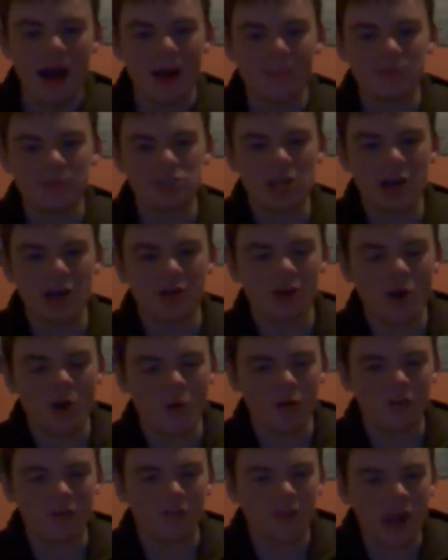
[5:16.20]

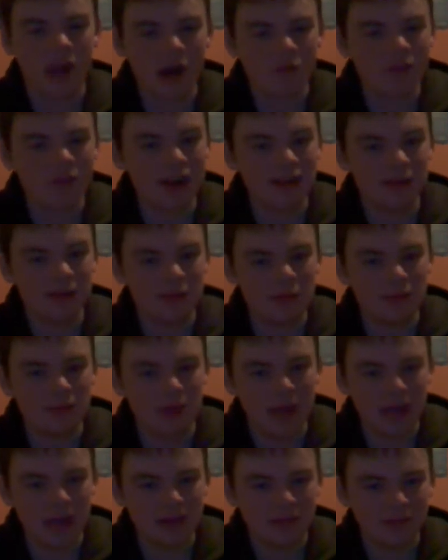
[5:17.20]
Jericho is there ready to be
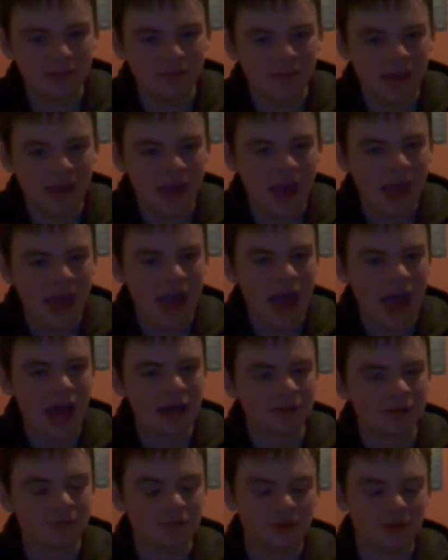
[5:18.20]
pinned, and